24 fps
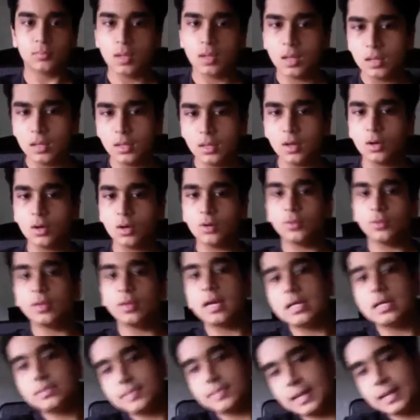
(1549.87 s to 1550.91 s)
No, you
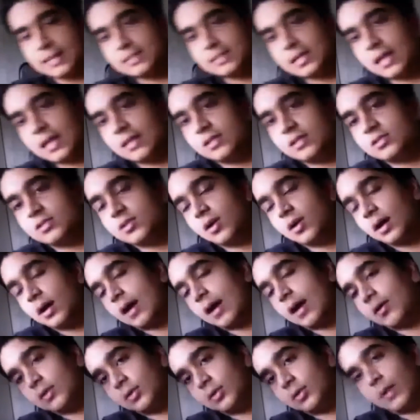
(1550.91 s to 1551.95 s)
guys play together. So I'll
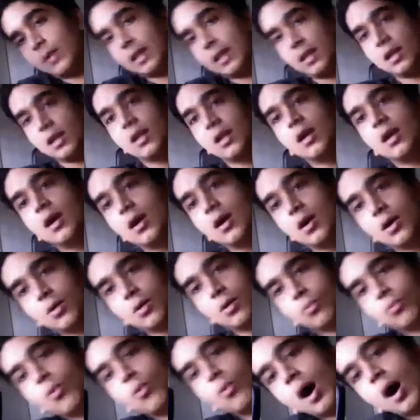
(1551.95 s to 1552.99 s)
count you in.
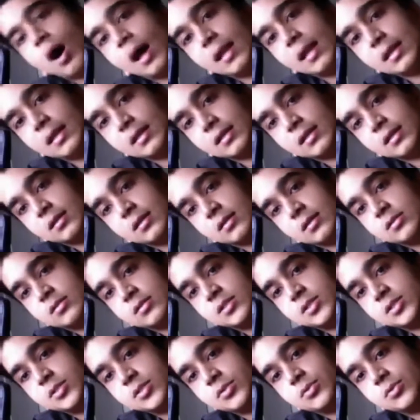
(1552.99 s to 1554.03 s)
1,
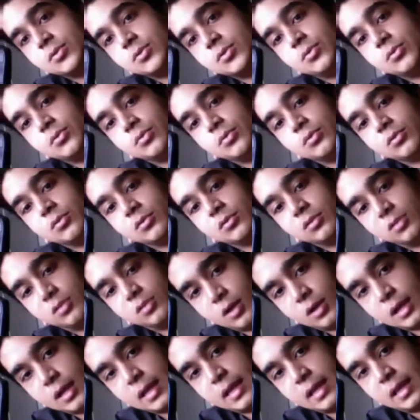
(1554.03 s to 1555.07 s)
2,
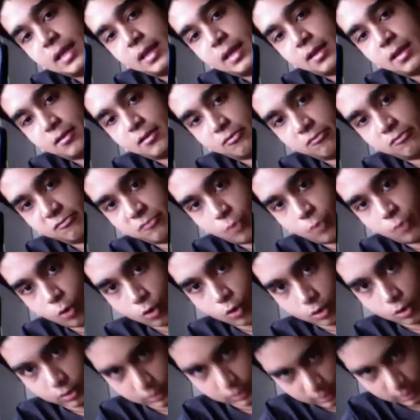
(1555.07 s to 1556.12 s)
3,
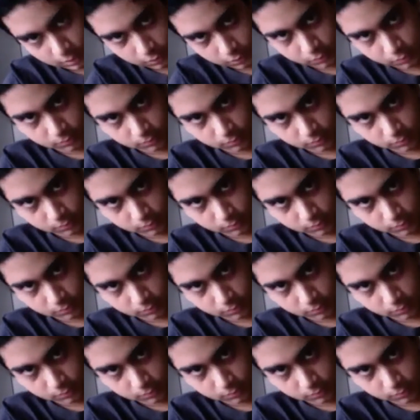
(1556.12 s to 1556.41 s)
4, go.